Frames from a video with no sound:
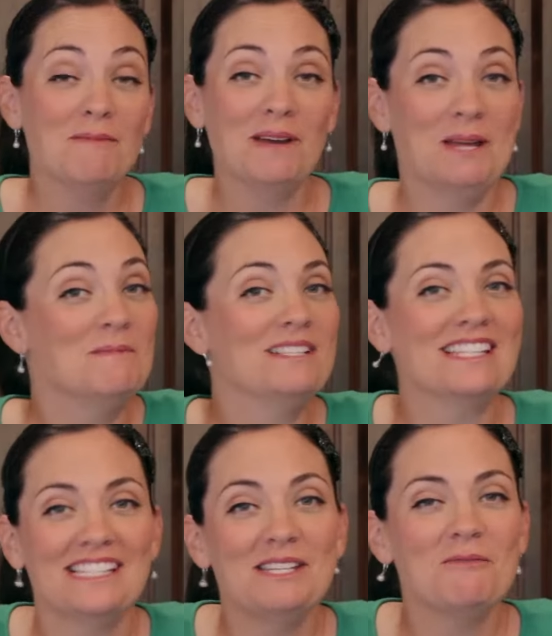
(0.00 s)
my name is
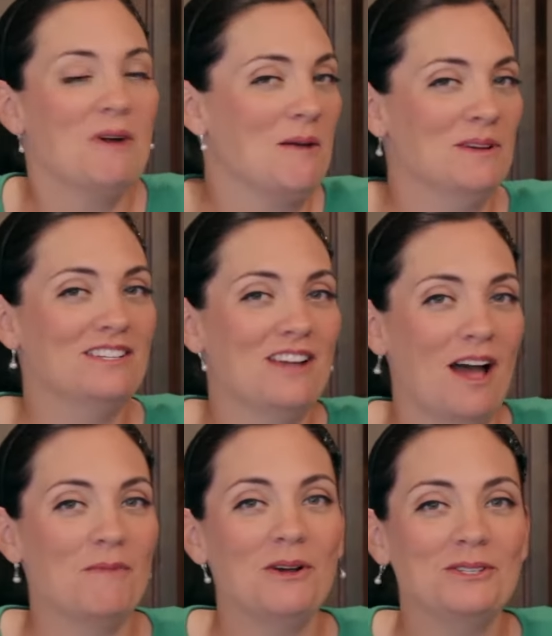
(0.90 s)
Lindsay Ramage.
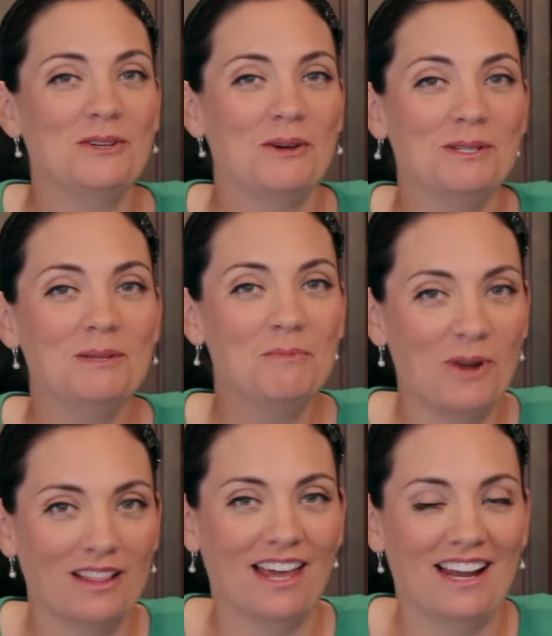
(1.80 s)
I'm also known as the
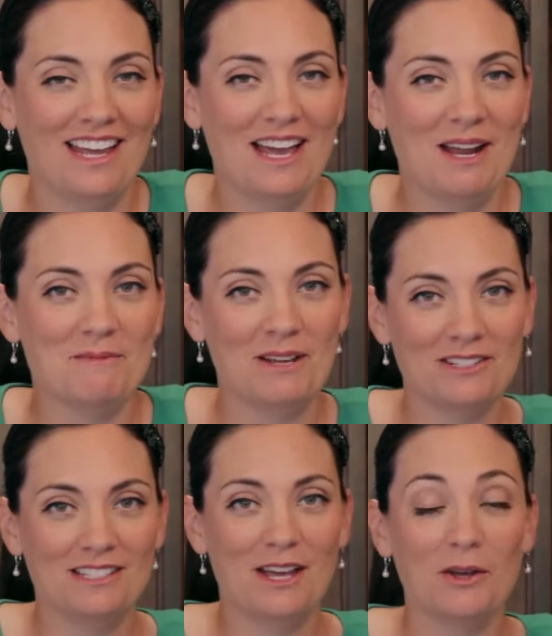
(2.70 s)
Bread Lady, and I'm here
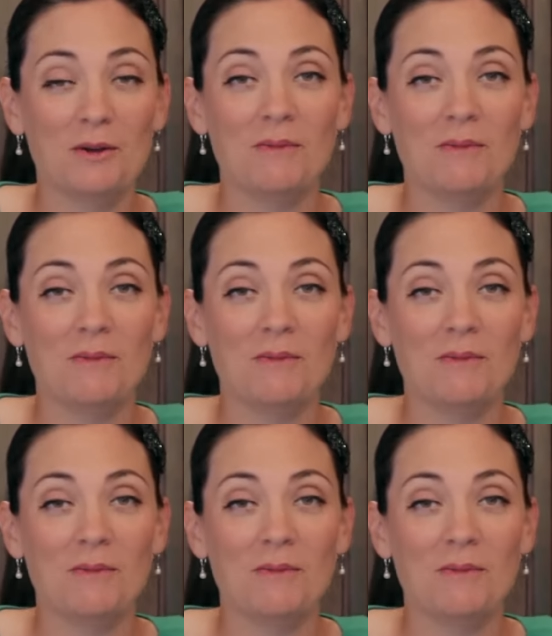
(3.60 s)
to tell you